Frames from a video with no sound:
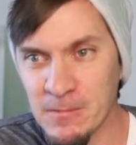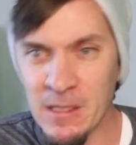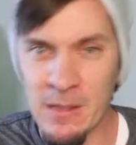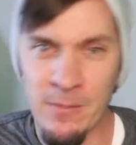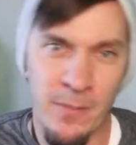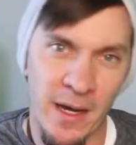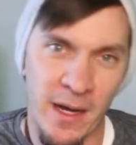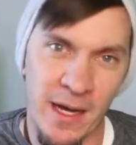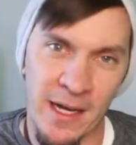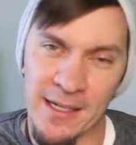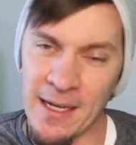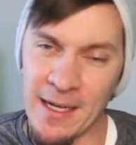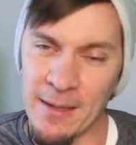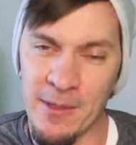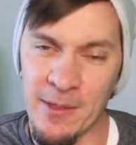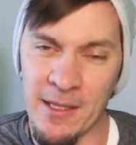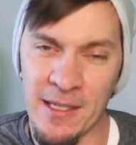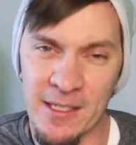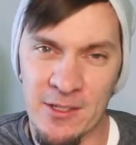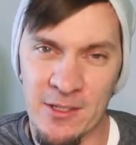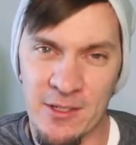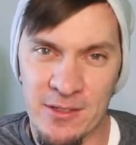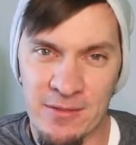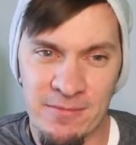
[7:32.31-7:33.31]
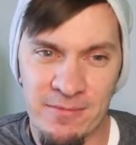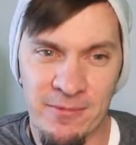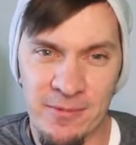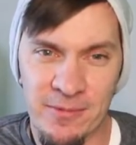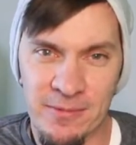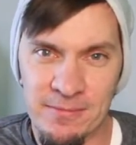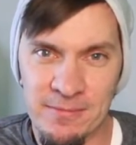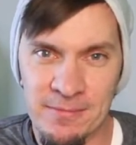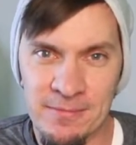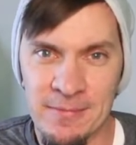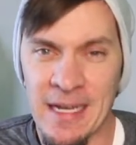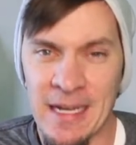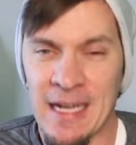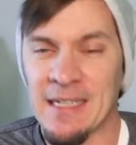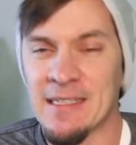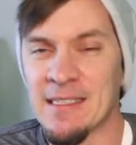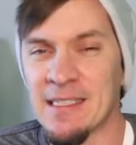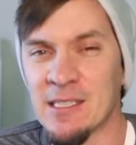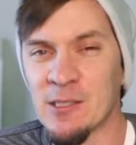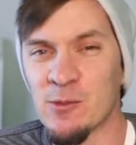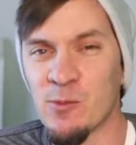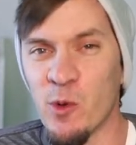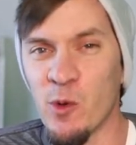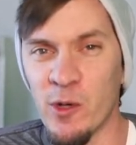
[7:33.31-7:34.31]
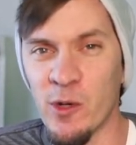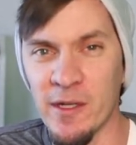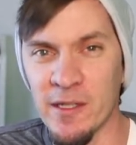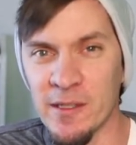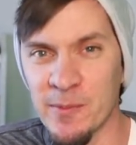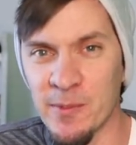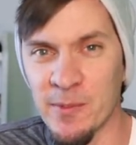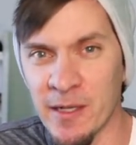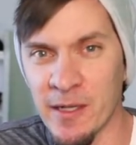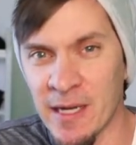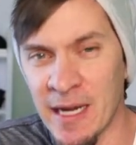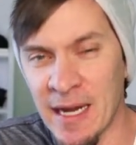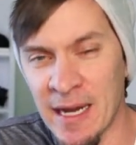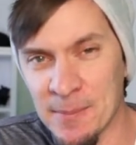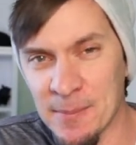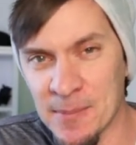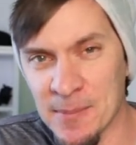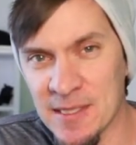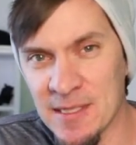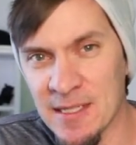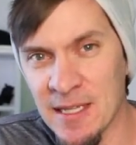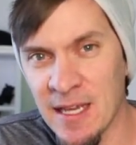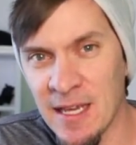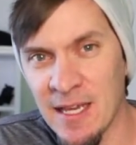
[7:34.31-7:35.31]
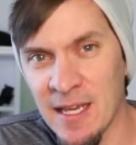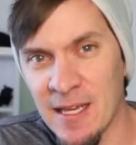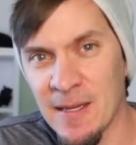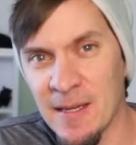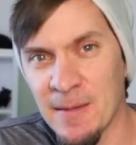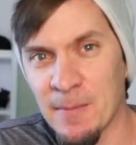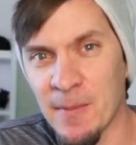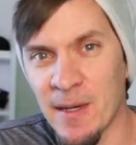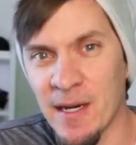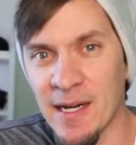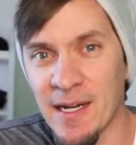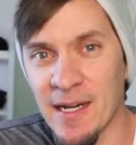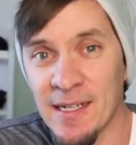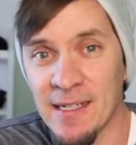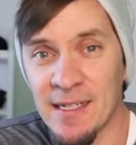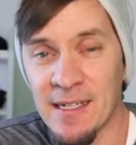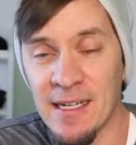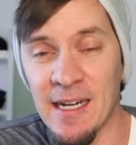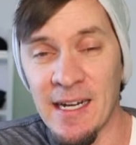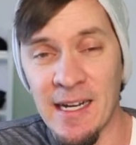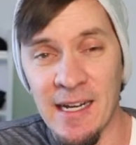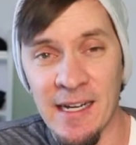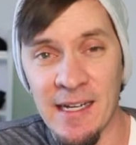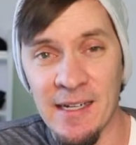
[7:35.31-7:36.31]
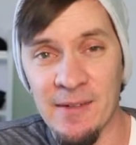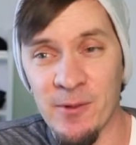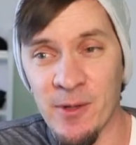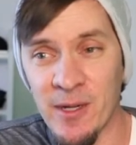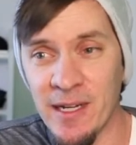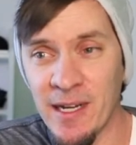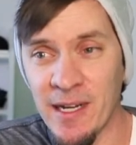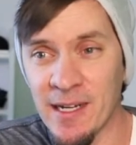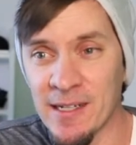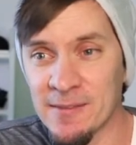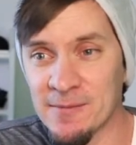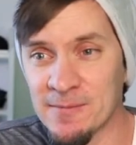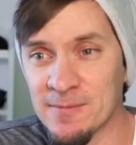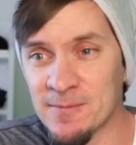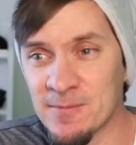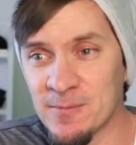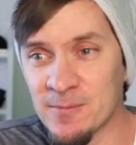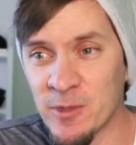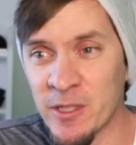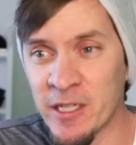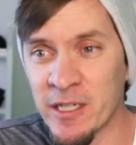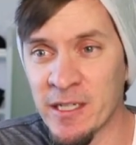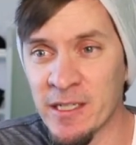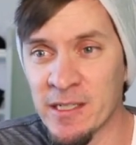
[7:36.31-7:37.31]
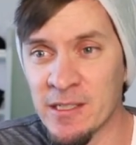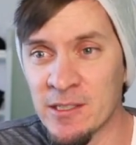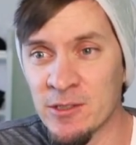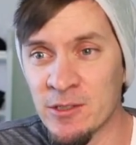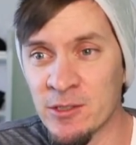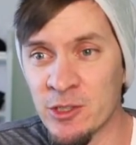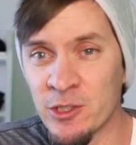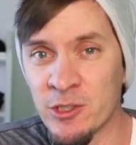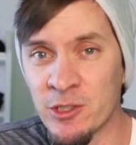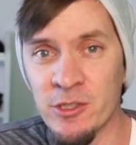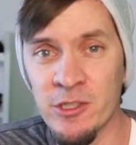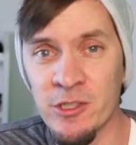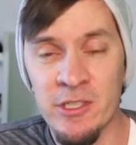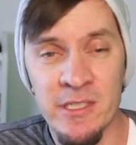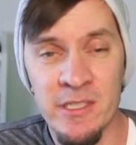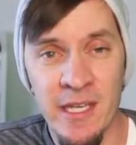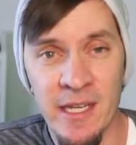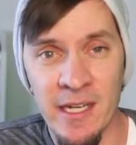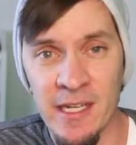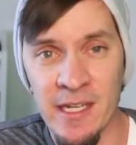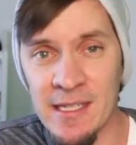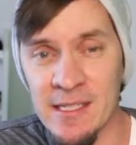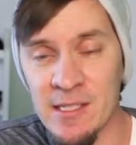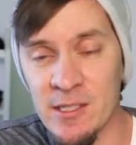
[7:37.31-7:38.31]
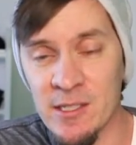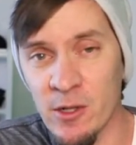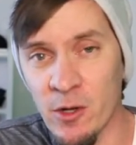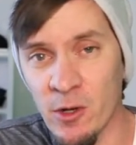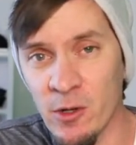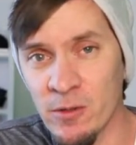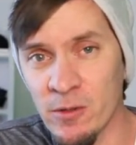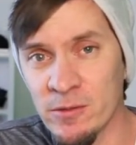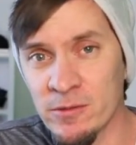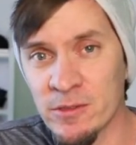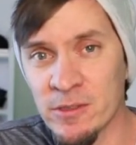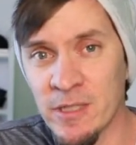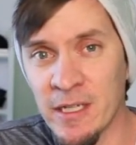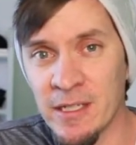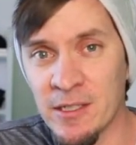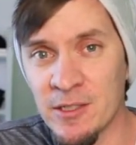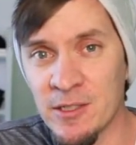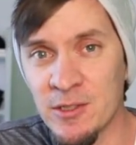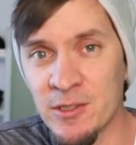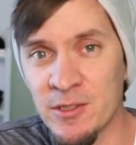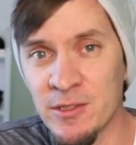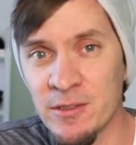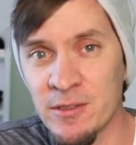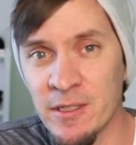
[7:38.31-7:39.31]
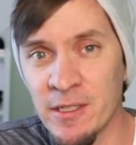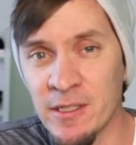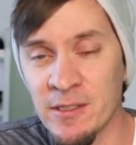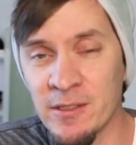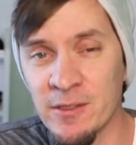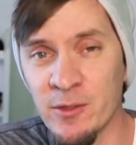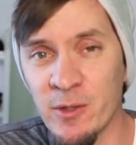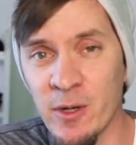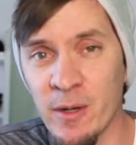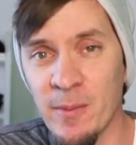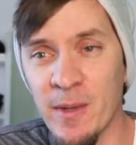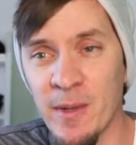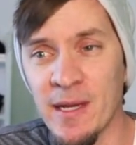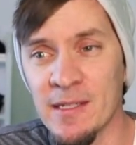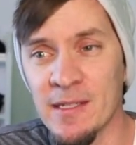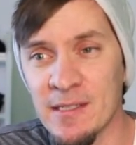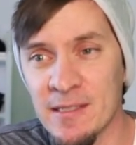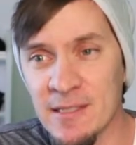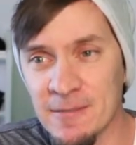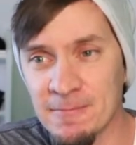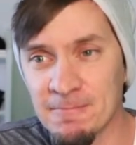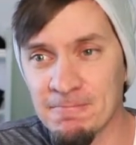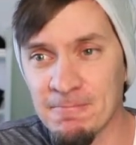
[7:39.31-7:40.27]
But I mean, that's acting spoiled perhaps. But why not? We can sure set it as a goal and do our best.